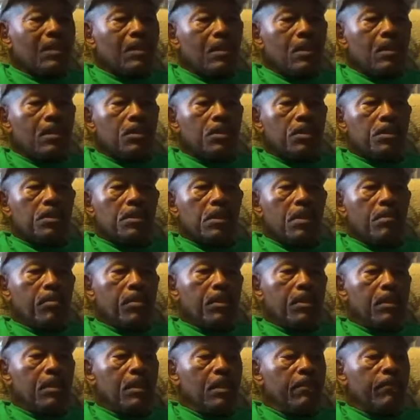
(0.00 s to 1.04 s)
He's just
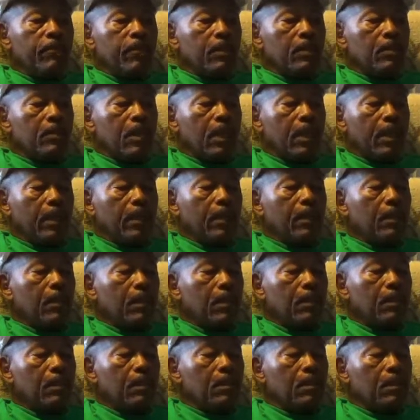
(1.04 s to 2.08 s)
simply living there,
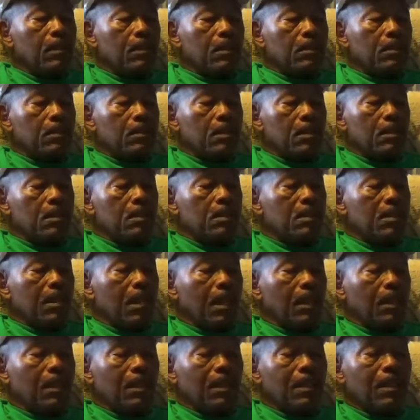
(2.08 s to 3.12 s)
and he does things
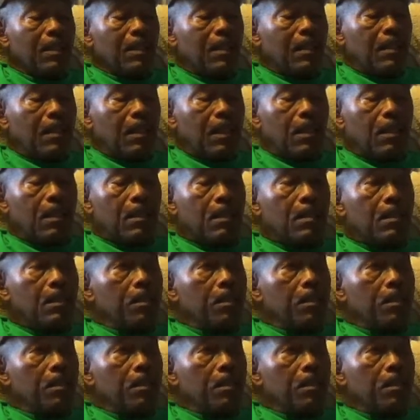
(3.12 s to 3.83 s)
like uh,